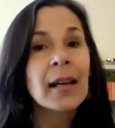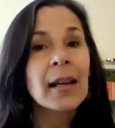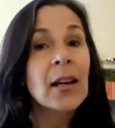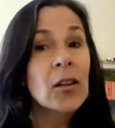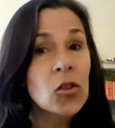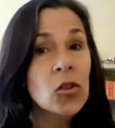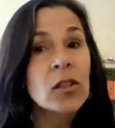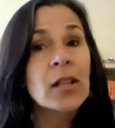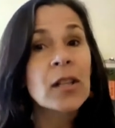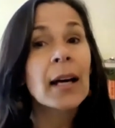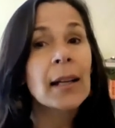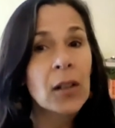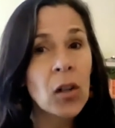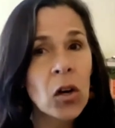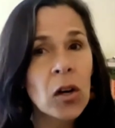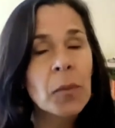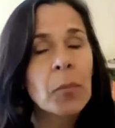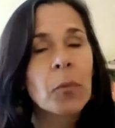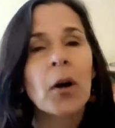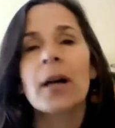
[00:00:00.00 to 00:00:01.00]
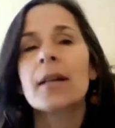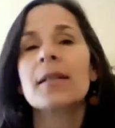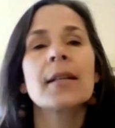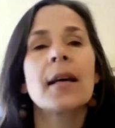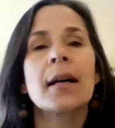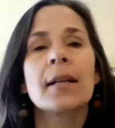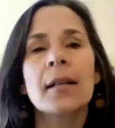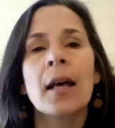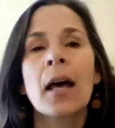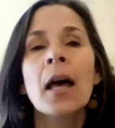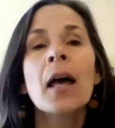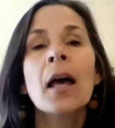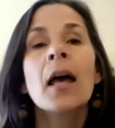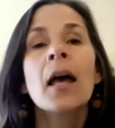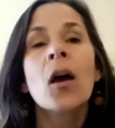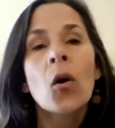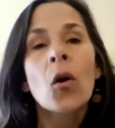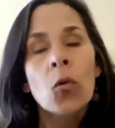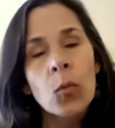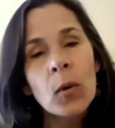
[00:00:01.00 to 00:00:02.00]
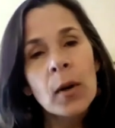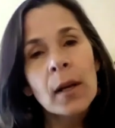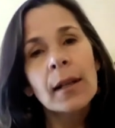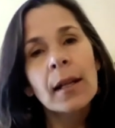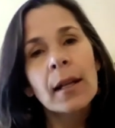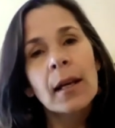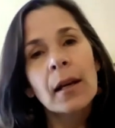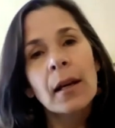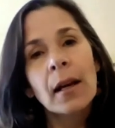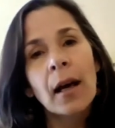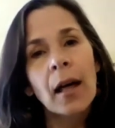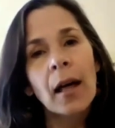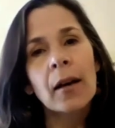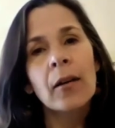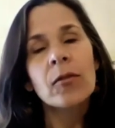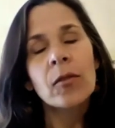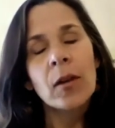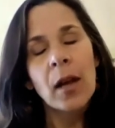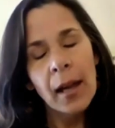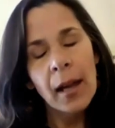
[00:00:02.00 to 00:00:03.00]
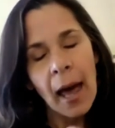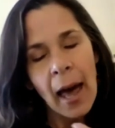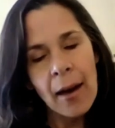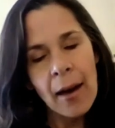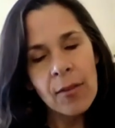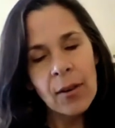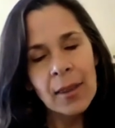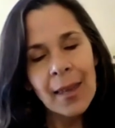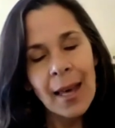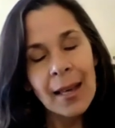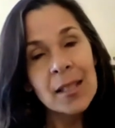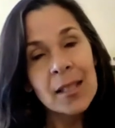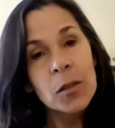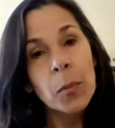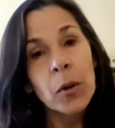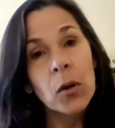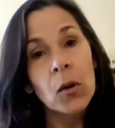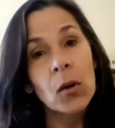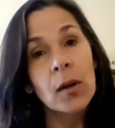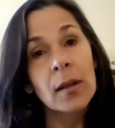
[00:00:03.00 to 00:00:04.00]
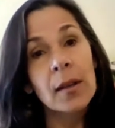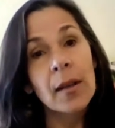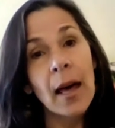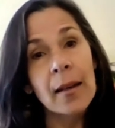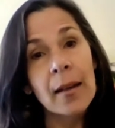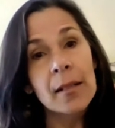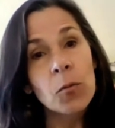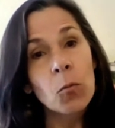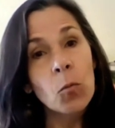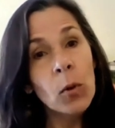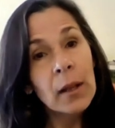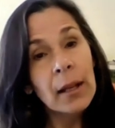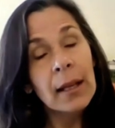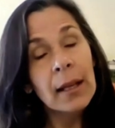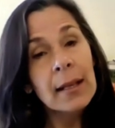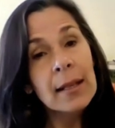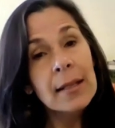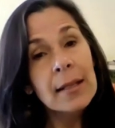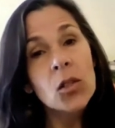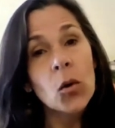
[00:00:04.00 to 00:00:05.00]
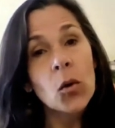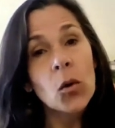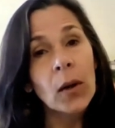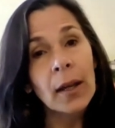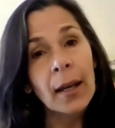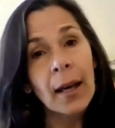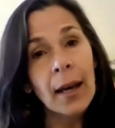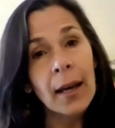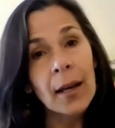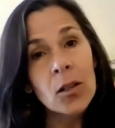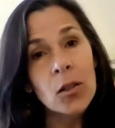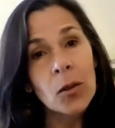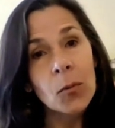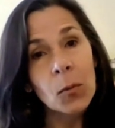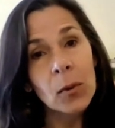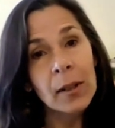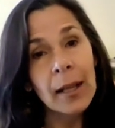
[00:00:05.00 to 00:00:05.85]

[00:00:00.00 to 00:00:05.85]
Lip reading: national dialogue process, really kind of having that spirit, that willingness to engage in